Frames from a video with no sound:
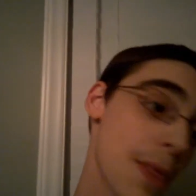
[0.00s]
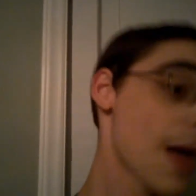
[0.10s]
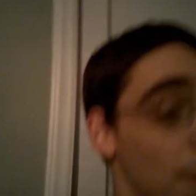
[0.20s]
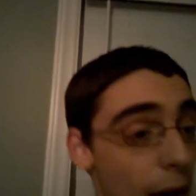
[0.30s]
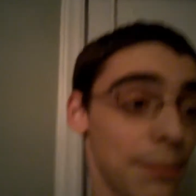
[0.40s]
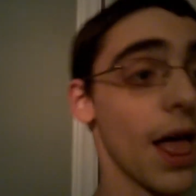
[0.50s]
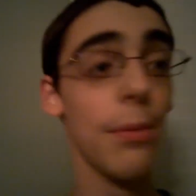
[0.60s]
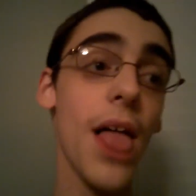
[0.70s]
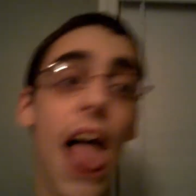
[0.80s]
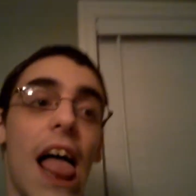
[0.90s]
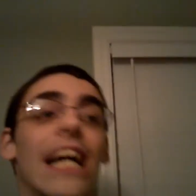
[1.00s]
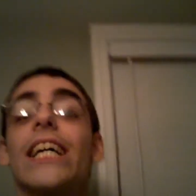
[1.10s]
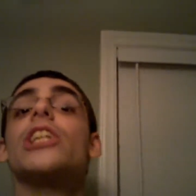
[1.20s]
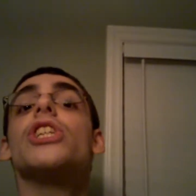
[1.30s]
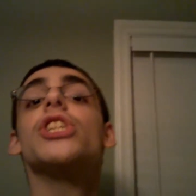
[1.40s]
blah, blah, blah.
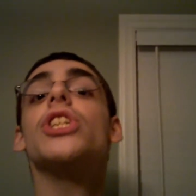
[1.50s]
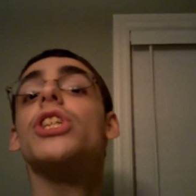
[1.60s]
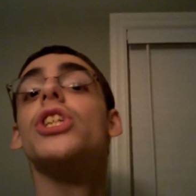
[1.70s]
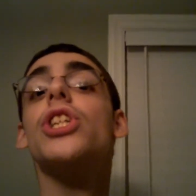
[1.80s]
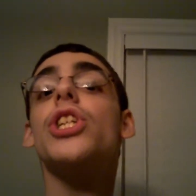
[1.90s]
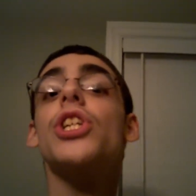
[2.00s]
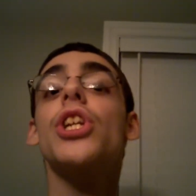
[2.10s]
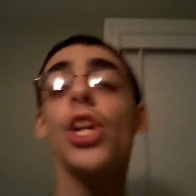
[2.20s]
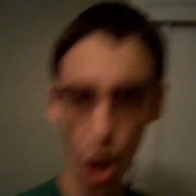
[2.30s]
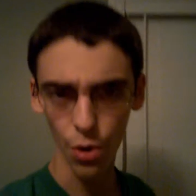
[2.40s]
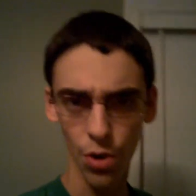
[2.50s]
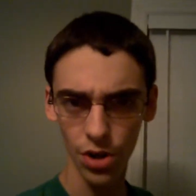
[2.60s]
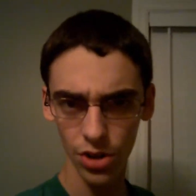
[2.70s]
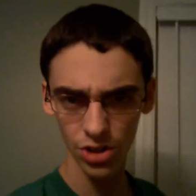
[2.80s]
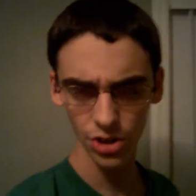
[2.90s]
No!
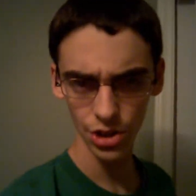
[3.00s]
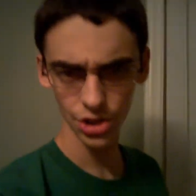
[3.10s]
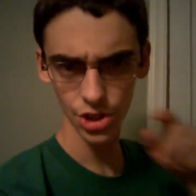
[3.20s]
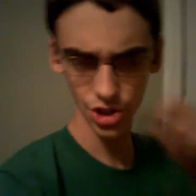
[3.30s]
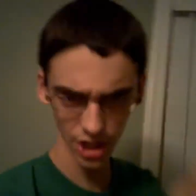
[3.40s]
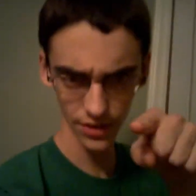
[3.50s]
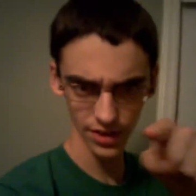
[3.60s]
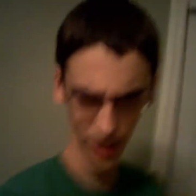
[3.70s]
Shut